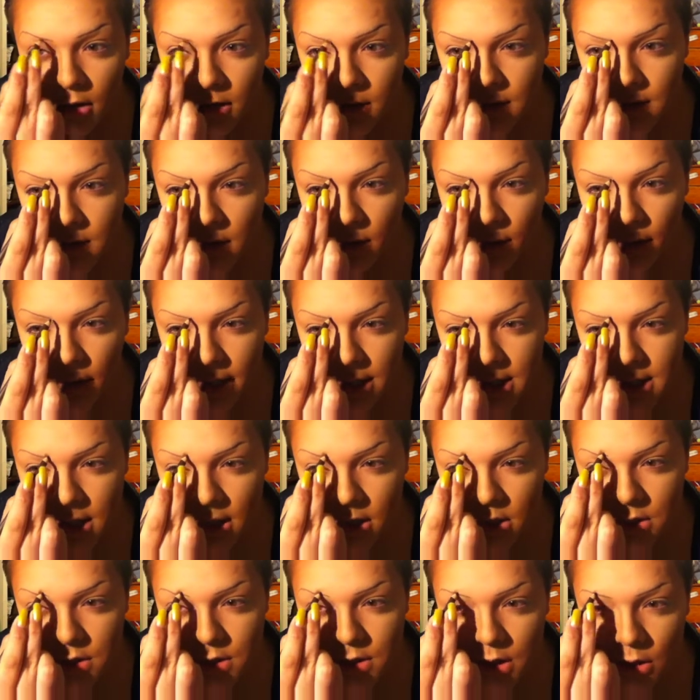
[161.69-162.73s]
So I
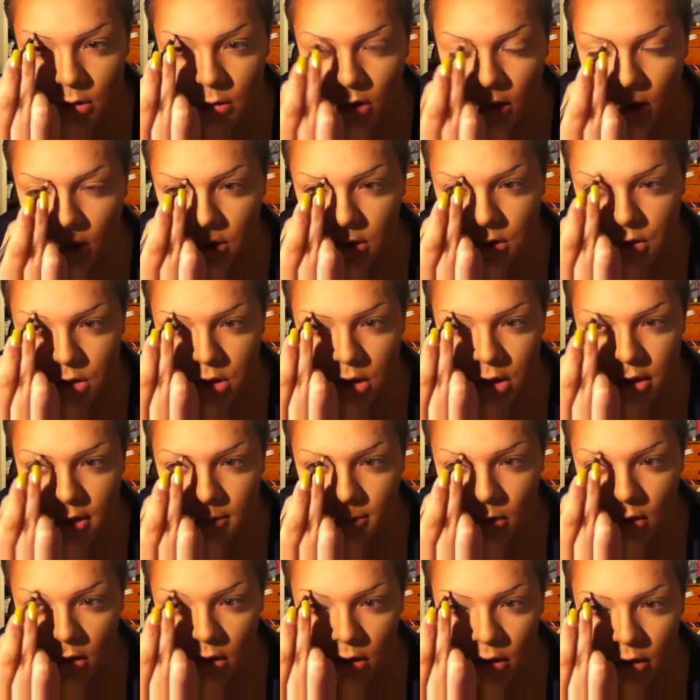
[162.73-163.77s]
take so long to draw
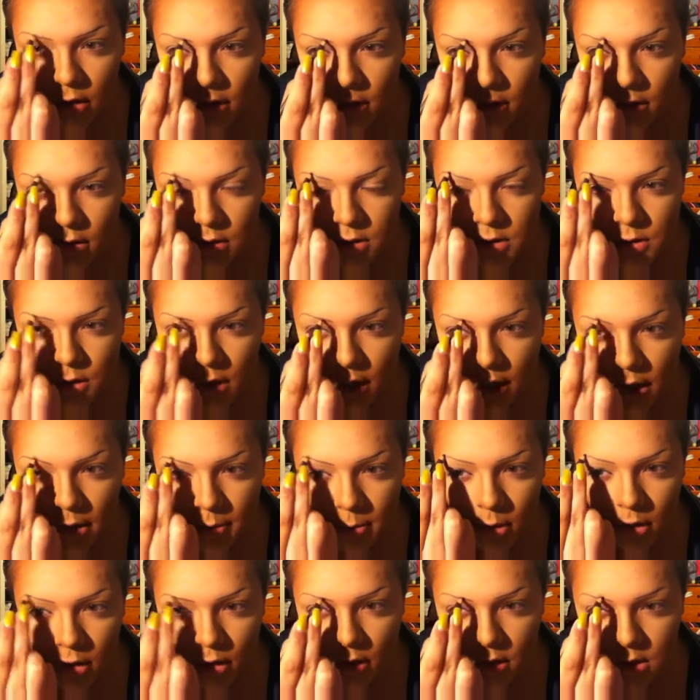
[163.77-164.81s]
them on. So I
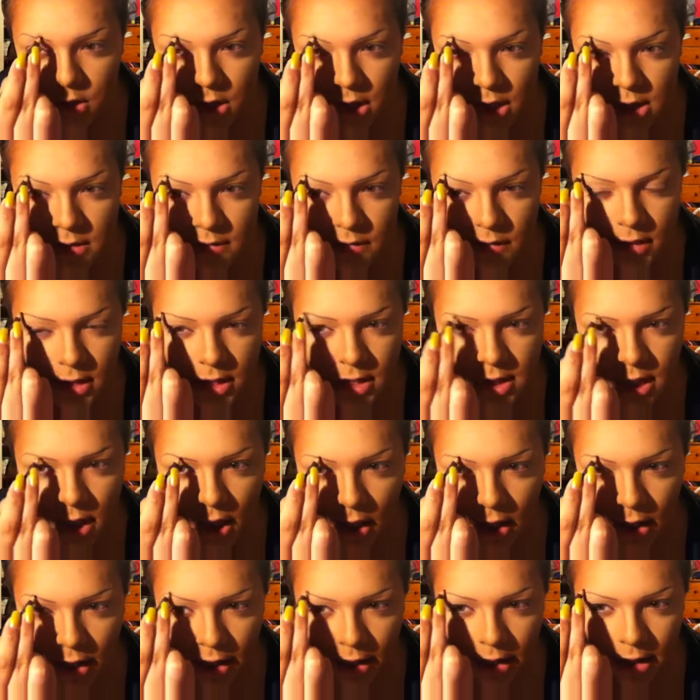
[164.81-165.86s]
apologize for the
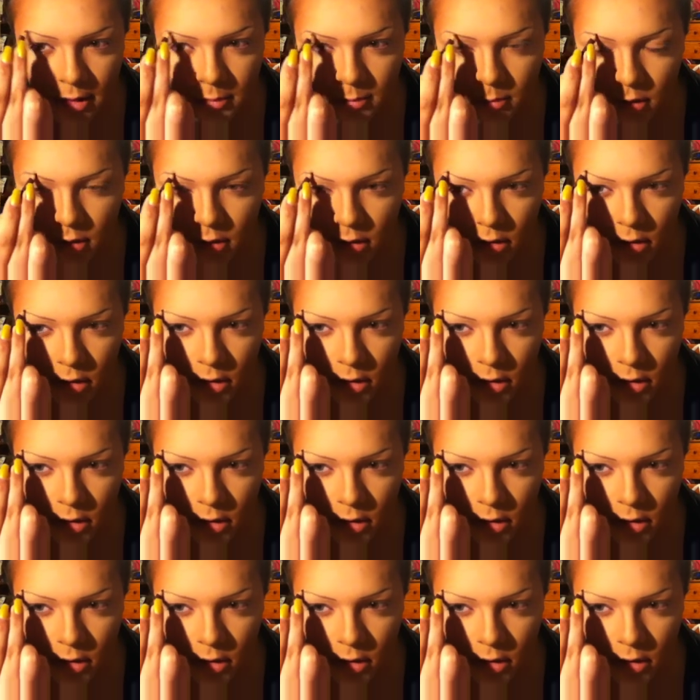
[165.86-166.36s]
time.